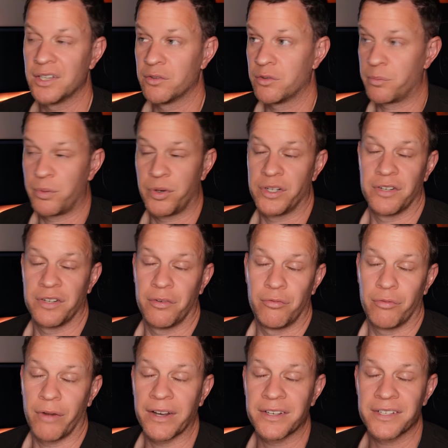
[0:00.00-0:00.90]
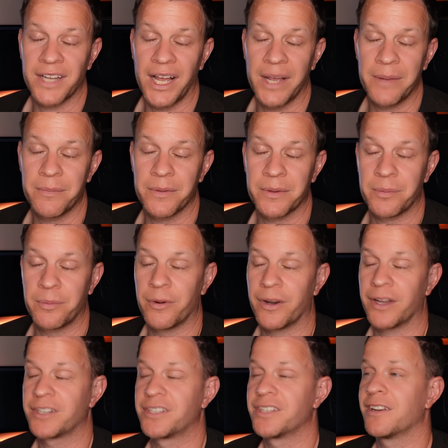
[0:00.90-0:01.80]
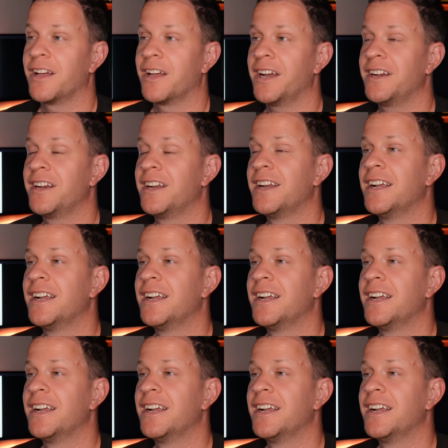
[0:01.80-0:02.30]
or runtime at the production line.